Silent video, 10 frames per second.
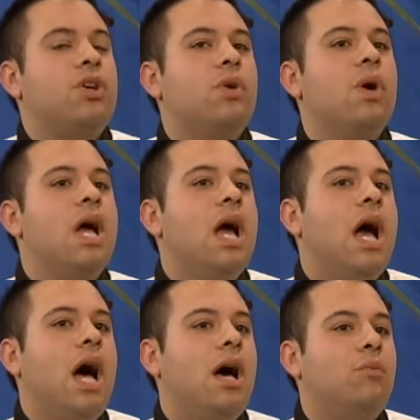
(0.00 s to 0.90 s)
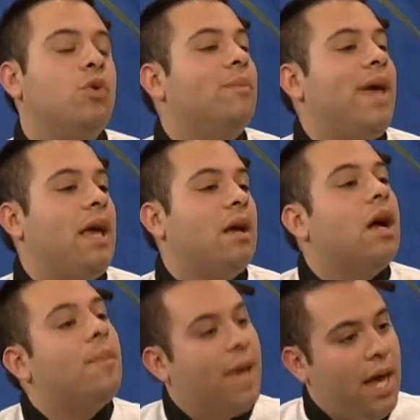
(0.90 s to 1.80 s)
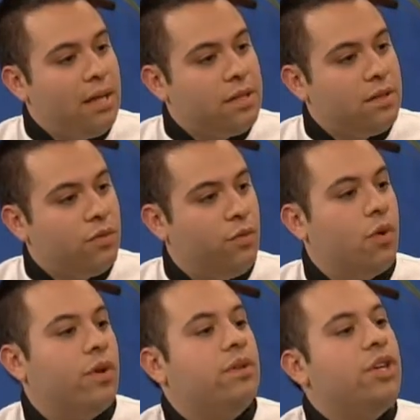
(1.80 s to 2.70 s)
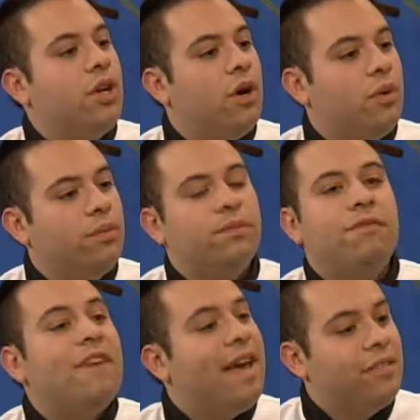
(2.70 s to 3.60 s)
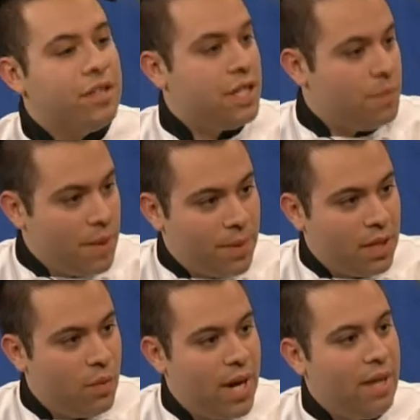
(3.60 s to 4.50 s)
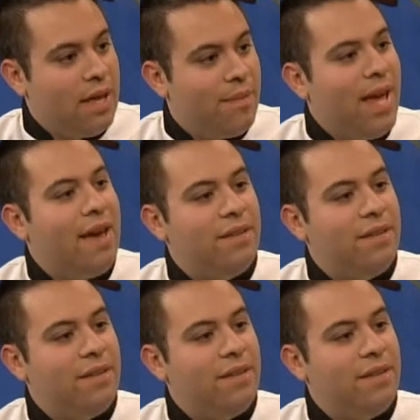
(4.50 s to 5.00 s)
So um, we'll make cupcakes for, you know, five or six people at the wedding that might wow.